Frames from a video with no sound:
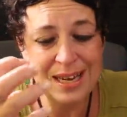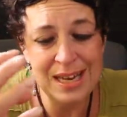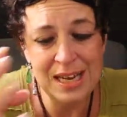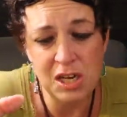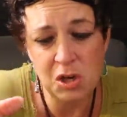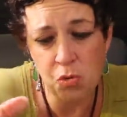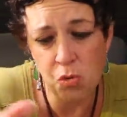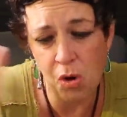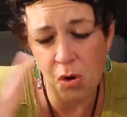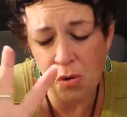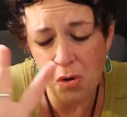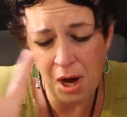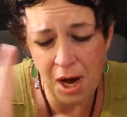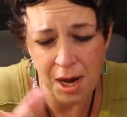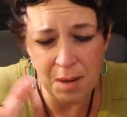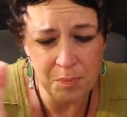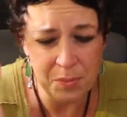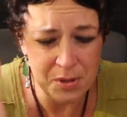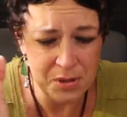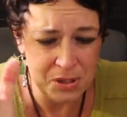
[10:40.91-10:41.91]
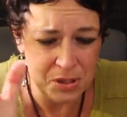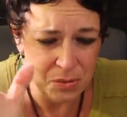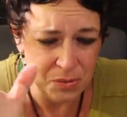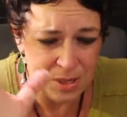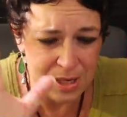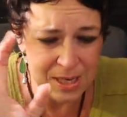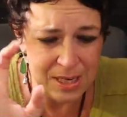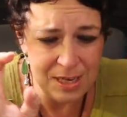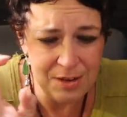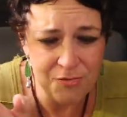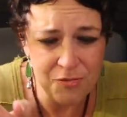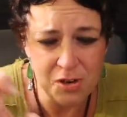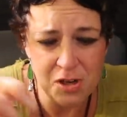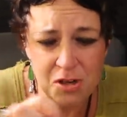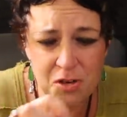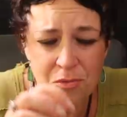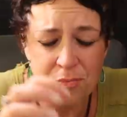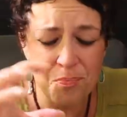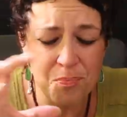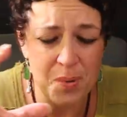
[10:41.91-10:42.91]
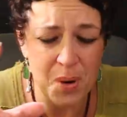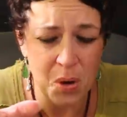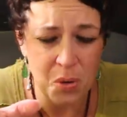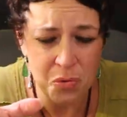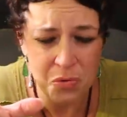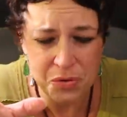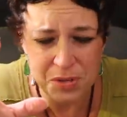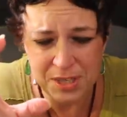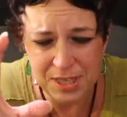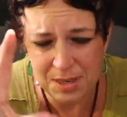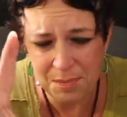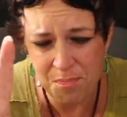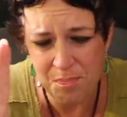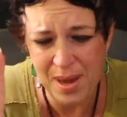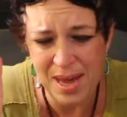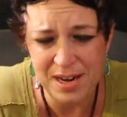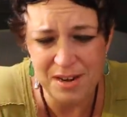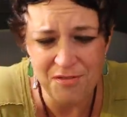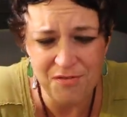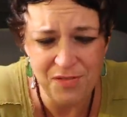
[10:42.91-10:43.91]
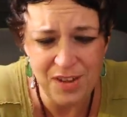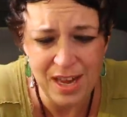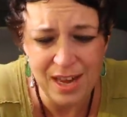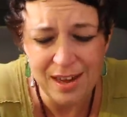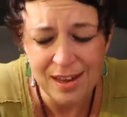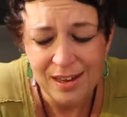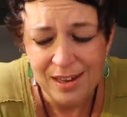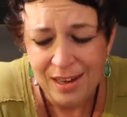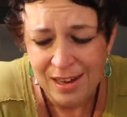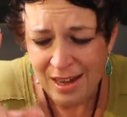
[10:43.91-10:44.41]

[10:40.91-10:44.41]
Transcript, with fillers: equal opportunity for you both to benefit